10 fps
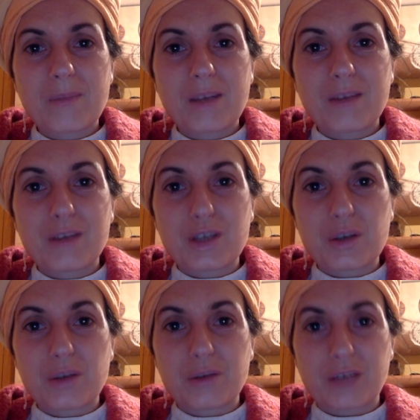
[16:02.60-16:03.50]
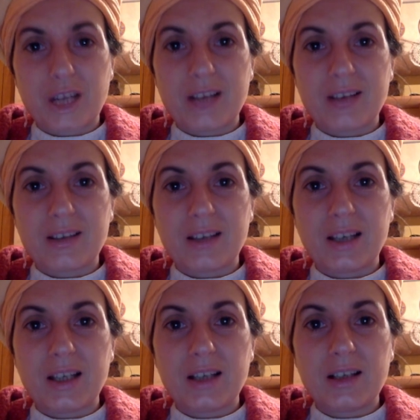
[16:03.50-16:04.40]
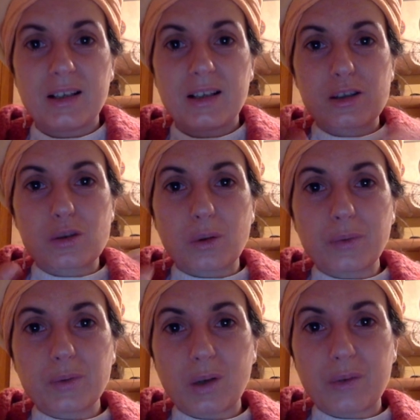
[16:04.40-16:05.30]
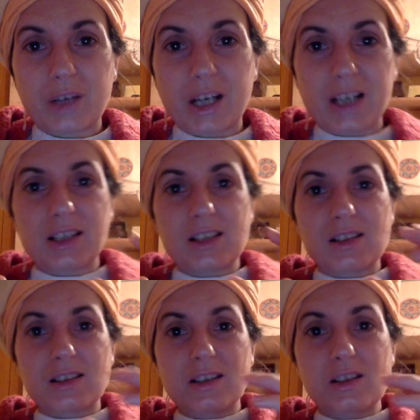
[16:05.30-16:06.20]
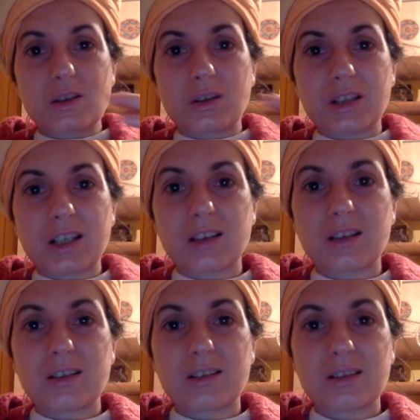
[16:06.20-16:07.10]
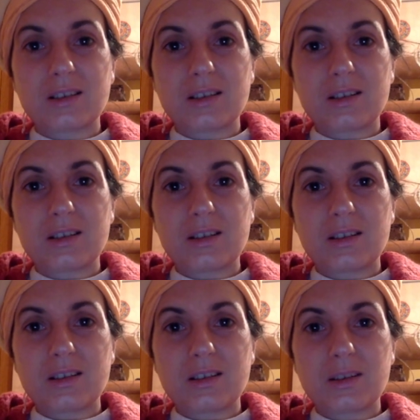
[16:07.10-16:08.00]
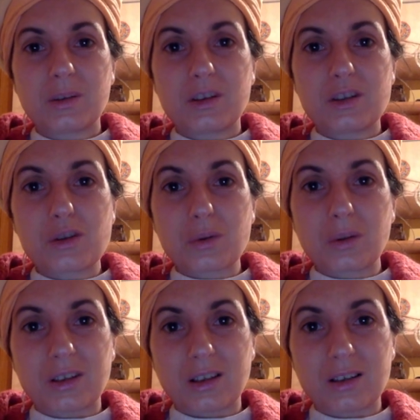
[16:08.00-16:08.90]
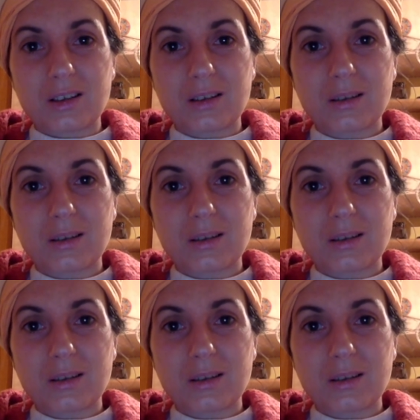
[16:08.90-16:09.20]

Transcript: version of reality, the software of reality is disconnected or distorted